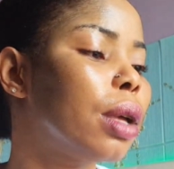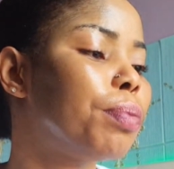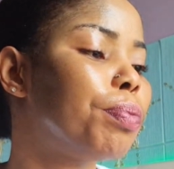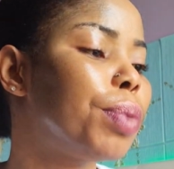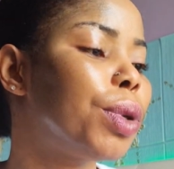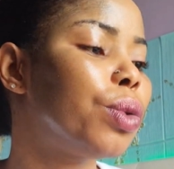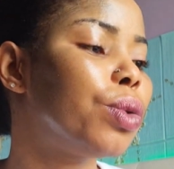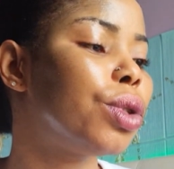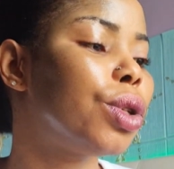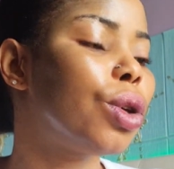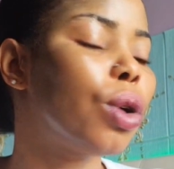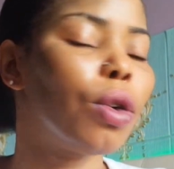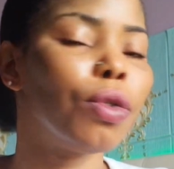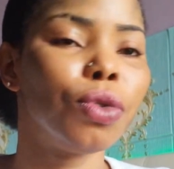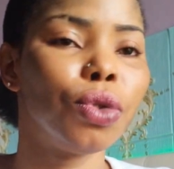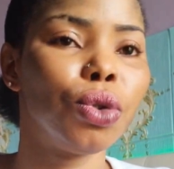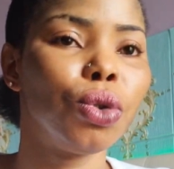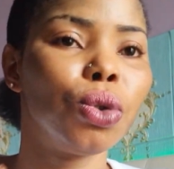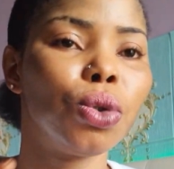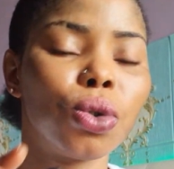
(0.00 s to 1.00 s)
Beauty of
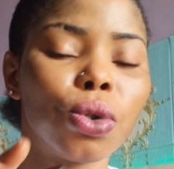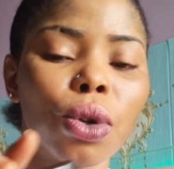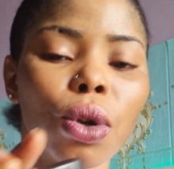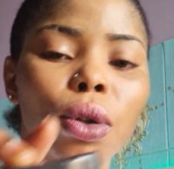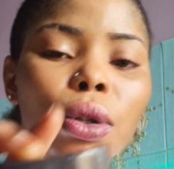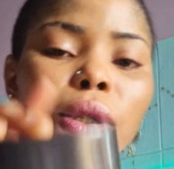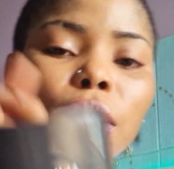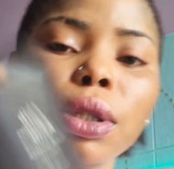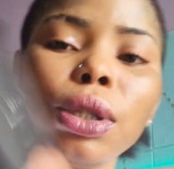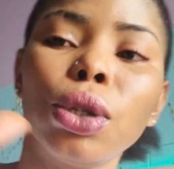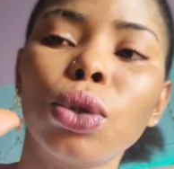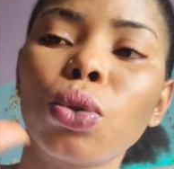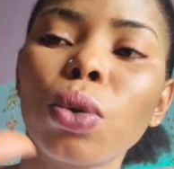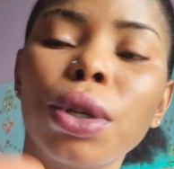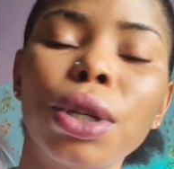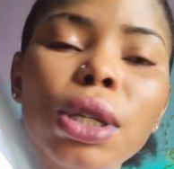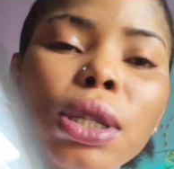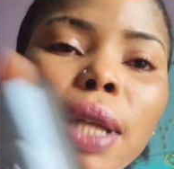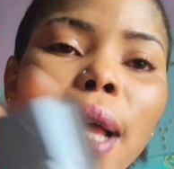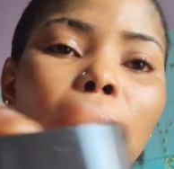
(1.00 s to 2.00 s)
Jozin. This
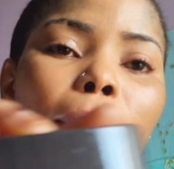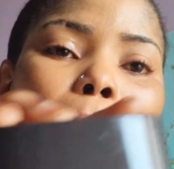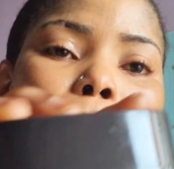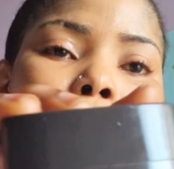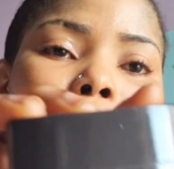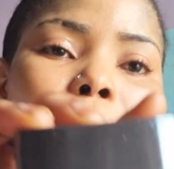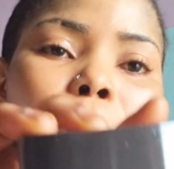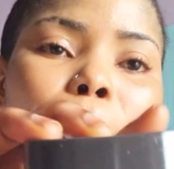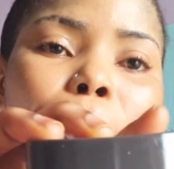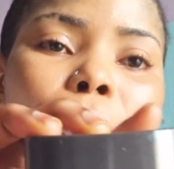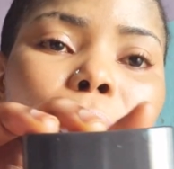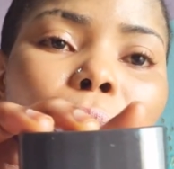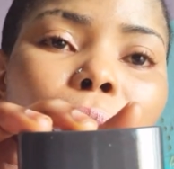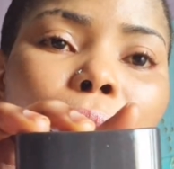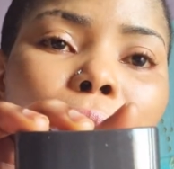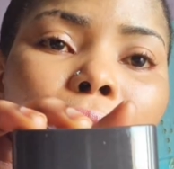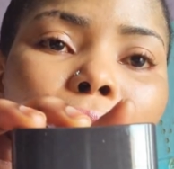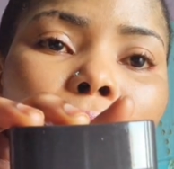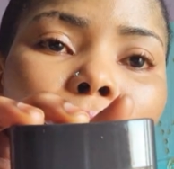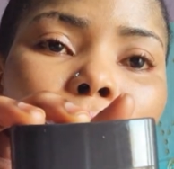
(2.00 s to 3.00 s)
one is Abib,
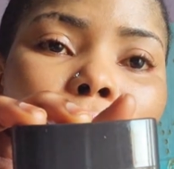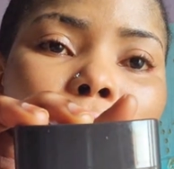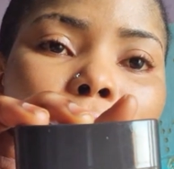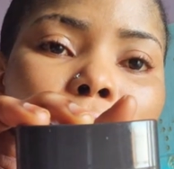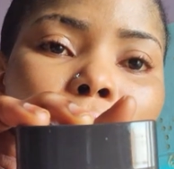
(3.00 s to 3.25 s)
okay?